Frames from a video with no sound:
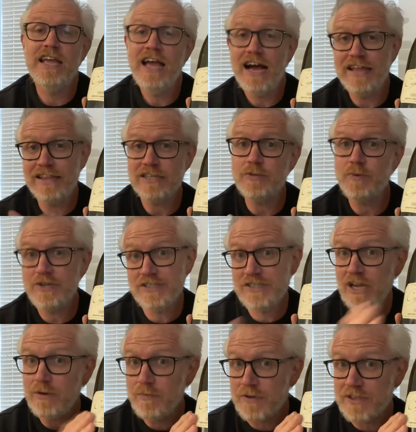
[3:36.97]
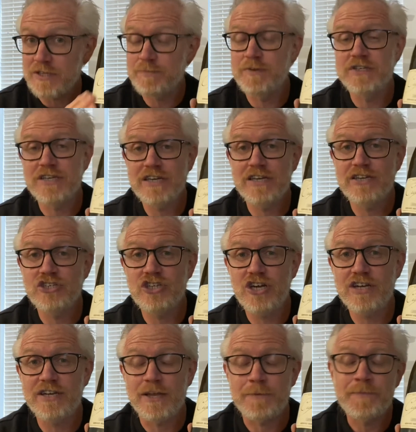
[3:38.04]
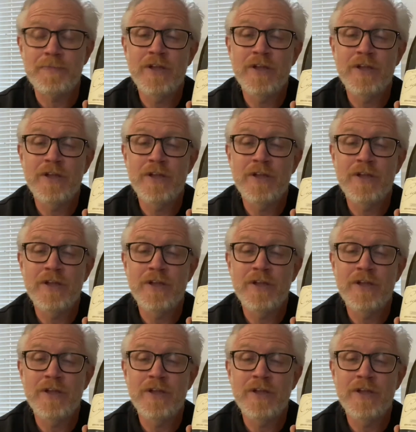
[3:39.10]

And that's what he's done with this particular Chardonnay.